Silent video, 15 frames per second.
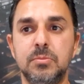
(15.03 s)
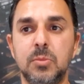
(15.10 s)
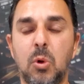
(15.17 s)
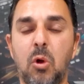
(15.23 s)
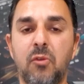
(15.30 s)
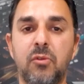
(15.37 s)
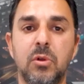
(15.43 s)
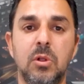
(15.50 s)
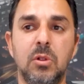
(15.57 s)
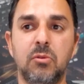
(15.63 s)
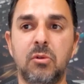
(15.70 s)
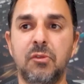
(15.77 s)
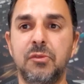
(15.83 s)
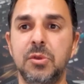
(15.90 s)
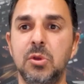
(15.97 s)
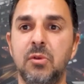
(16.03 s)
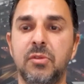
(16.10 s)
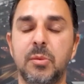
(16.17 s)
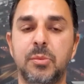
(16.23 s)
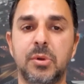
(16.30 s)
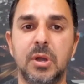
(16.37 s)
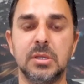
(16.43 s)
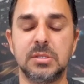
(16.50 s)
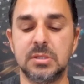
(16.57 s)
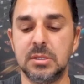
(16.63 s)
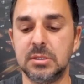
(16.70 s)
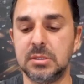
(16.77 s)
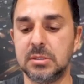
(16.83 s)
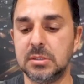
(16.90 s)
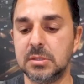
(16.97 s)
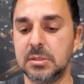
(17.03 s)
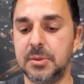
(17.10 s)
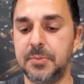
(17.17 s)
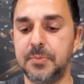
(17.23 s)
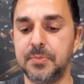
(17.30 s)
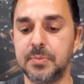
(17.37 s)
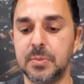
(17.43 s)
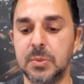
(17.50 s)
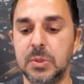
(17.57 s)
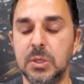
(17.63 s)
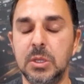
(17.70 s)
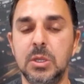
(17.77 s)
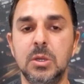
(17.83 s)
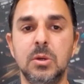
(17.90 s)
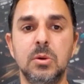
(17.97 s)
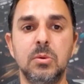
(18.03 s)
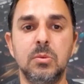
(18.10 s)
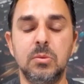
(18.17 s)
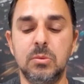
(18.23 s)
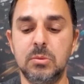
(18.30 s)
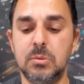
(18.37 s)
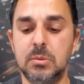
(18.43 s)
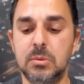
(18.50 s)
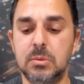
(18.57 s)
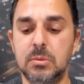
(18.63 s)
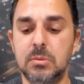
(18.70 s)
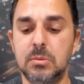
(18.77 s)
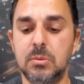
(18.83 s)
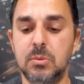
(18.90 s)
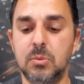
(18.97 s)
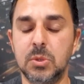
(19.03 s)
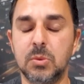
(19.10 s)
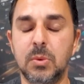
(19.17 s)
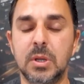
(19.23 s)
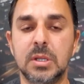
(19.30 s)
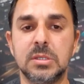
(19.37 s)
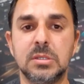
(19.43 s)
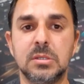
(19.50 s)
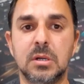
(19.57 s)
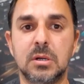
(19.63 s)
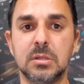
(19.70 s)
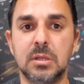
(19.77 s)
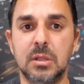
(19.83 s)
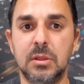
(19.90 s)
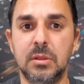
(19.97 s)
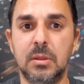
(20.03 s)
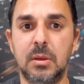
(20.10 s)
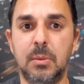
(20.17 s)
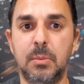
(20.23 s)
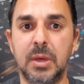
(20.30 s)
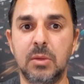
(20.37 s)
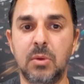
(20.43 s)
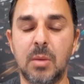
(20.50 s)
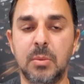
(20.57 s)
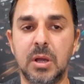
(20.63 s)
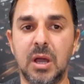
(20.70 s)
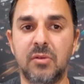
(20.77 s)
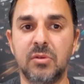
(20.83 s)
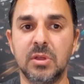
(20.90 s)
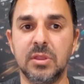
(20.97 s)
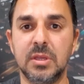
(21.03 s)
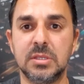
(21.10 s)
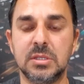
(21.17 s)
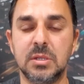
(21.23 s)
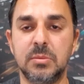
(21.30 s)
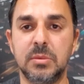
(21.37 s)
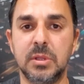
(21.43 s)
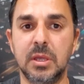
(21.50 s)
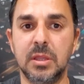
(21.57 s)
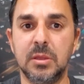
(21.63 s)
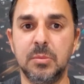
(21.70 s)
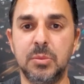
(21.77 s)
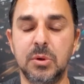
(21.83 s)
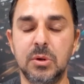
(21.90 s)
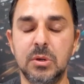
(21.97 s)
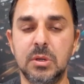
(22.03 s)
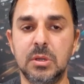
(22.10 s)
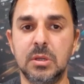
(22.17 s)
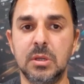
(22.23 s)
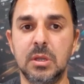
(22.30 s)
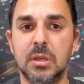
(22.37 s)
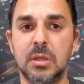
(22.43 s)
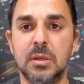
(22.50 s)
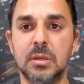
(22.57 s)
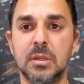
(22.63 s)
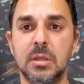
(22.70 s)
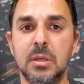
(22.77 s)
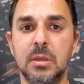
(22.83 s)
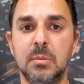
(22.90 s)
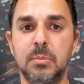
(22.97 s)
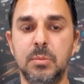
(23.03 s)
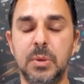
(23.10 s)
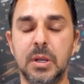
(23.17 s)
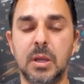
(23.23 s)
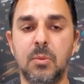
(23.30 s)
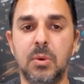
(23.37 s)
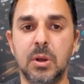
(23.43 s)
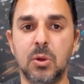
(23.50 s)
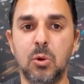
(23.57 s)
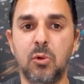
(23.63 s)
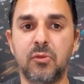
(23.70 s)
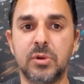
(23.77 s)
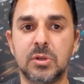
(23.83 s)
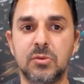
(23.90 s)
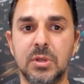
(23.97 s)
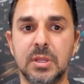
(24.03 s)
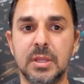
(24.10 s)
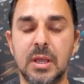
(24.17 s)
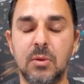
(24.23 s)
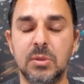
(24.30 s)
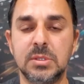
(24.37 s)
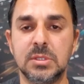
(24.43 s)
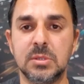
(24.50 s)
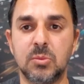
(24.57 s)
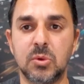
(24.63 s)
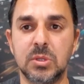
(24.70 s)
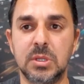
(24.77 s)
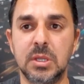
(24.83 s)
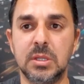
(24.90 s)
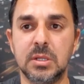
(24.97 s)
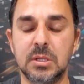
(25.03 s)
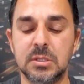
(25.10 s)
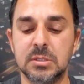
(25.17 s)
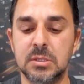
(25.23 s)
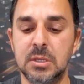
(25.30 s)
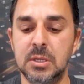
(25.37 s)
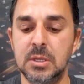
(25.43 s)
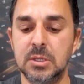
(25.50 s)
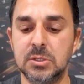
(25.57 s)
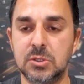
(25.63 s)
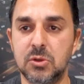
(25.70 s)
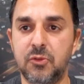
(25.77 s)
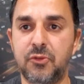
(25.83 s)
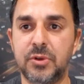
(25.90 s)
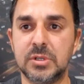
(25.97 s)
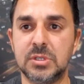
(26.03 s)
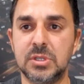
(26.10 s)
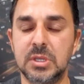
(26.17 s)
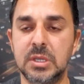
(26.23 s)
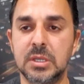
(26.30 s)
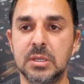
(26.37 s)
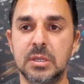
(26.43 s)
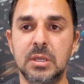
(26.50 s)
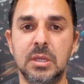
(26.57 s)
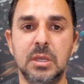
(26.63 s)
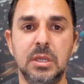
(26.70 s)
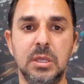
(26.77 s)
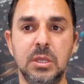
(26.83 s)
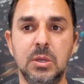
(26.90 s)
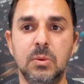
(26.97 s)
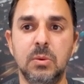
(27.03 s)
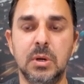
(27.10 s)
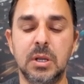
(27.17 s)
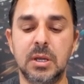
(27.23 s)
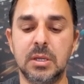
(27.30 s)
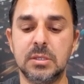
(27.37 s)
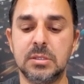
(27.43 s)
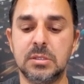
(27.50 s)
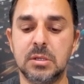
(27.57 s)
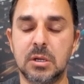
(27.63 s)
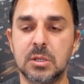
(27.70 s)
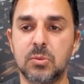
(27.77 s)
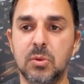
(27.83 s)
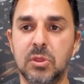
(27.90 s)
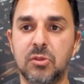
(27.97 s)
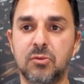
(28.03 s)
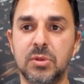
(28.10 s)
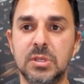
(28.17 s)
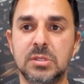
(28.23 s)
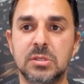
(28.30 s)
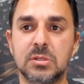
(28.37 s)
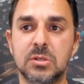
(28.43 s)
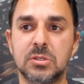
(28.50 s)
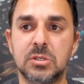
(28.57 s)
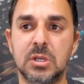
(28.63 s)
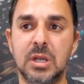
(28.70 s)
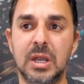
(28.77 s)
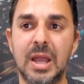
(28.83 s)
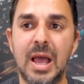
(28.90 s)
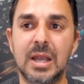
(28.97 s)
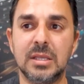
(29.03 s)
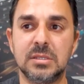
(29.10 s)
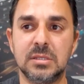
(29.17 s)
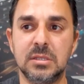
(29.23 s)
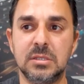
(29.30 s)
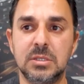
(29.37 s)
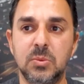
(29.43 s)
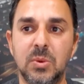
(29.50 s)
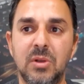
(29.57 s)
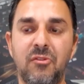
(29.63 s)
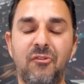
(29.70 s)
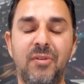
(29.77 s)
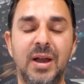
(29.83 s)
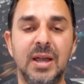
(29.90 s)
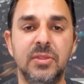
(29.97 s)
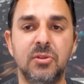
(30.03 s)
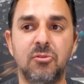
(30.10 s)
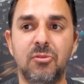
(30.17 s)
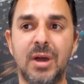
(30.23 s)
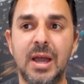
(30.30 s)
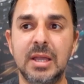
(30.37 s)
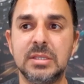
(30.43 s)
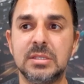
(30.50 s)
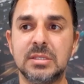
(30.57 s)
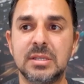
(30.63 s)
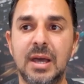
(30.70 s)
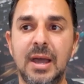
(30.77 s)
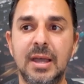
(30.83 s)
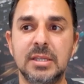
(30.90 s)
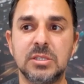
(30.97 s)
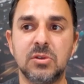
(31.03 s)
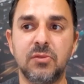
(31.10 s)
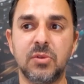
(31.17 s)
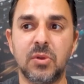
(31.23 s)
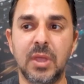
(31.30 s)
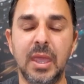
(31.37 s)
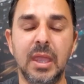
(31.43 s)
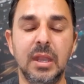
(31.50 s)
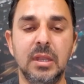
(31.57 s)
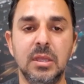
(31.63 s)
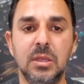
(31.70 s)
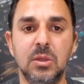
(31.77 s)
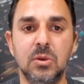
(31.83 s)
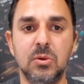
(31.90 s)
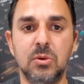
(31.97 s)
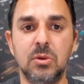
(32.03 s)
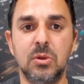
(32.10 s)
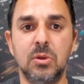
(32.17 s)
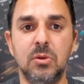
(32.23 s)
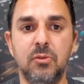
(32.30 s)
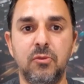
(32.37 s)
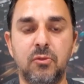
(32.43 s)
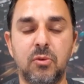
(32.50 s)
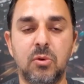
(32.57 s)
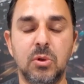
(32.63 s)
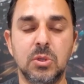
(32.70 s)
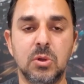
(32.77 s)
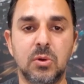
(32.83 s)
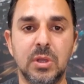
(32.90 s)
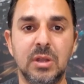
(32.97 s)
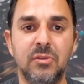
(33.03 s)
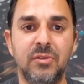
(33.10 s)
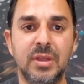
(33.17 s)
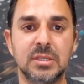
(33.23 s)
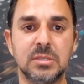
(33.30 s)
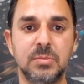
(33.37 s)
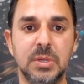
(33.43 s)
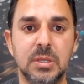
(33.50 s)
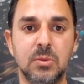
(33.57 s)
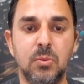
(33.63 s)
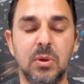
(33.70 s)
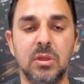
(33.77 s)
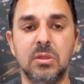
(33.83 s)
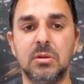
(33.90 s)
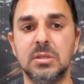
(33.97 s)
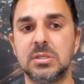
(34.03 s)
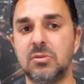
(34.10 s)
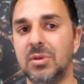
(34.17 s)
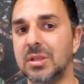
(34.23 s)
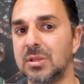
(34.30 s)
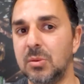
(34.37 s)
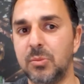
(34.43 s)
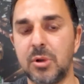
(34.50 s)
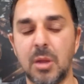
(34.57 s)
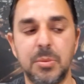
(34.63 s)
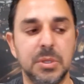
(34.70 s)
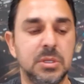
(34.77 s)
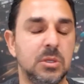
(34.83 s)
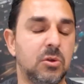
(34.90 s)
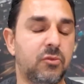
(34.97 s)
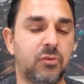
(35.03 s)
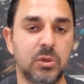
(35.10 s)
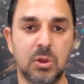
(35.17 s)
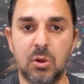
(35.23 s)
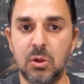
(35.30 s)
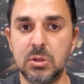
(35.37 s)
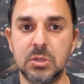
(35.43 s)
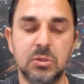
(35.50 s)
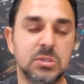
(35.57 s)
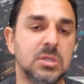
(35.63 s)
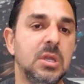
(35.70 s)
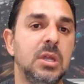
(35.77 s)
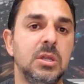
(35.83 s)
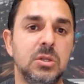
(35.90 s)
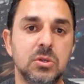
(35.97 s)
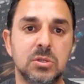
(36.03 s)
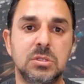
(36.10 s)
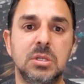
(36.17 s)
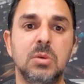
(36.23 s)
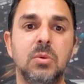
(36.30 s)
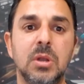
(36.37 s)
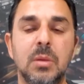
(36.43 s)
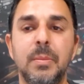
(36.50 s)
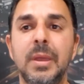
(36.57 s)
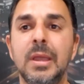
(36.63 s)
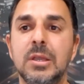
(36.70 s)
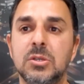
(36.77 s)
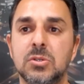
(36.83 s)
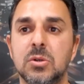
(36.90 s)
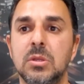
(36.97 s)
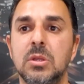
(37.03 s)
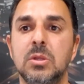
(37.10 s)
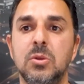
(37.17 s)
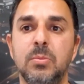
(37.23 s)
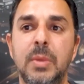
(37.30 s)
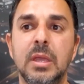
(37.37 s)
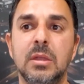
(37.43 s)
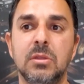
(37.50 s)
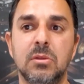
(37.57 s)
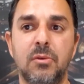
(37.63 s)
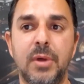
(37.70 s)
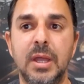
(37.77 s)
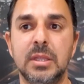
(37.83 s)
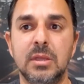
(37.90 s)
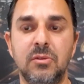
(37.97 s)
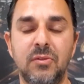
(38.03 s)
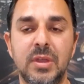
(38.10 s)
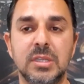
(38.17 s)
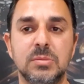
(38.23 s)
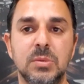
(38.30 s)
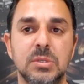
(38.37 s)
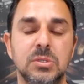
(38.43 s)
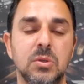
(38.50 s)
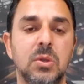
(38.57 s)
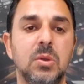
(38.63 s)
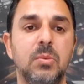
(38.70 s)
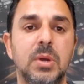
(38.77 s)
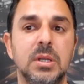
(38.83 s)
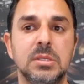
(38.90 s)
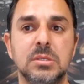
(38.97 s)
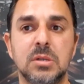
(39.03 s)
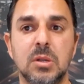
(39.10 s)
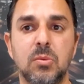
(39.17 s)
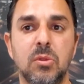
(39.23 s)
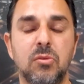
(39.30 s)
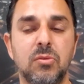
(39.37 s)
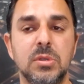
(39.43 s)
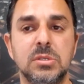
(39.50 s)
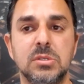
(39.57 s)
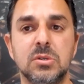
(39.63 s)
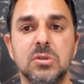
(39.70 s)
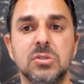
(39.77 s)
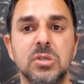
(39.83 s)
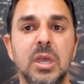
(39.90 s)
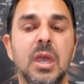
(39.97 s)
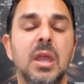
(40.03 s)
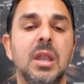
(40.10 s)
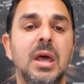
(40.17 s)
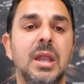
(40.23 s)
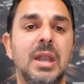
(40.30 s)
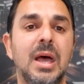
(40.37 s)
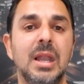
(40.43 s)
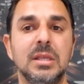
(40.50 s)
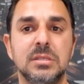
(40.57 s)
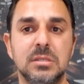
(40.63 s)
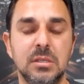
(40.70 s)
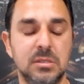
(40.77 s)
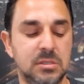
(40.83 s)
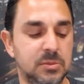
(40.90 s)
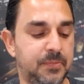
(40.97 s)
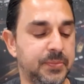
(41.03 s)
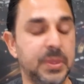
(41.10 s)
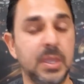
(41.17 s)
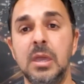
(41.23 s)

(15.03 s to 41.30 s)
overall review of the process. You would want to start, and by the way, I'm covering this in the book, but I want to go over it right now in some more details. So first thing, you want to start with research and analysis. You want to find the right size of your ADU for your investment, whether it's a rental property or for your own use. You still want to make sure that you're making the right investment. So you want to start with research and analysis.